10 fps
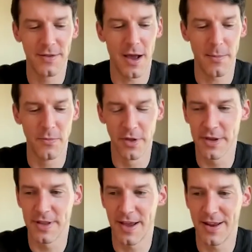I'm
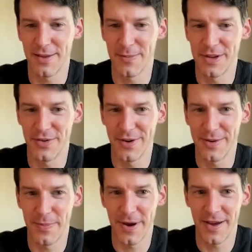really delighted to be
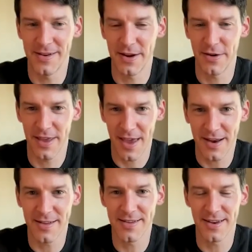joined by Teri
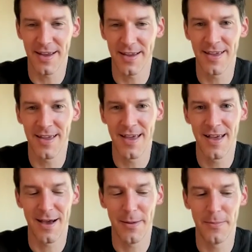Cannon today.
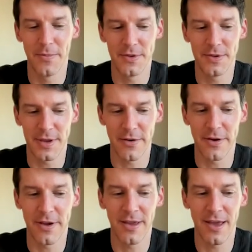Um,
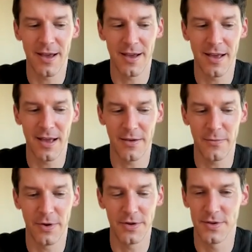Teri uh,
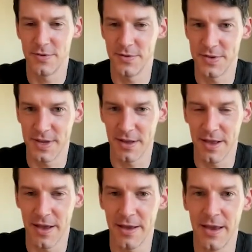went to
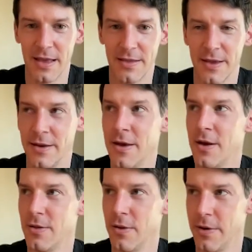UCLA and then
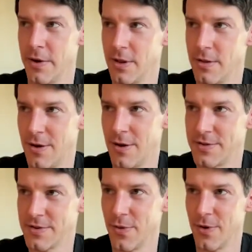Loyola Law
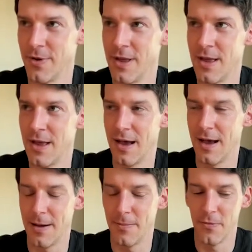School,
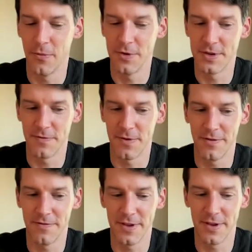um, was
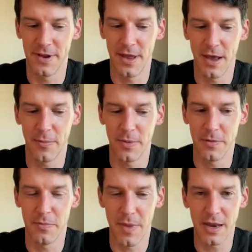involved in
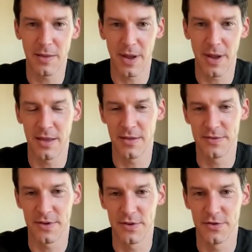helping many, many
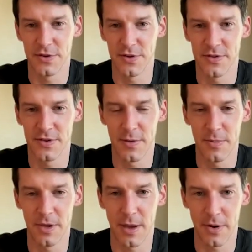institutions
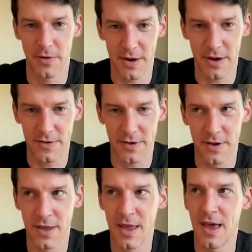become
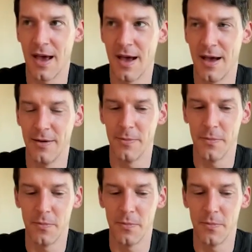accredited, uh,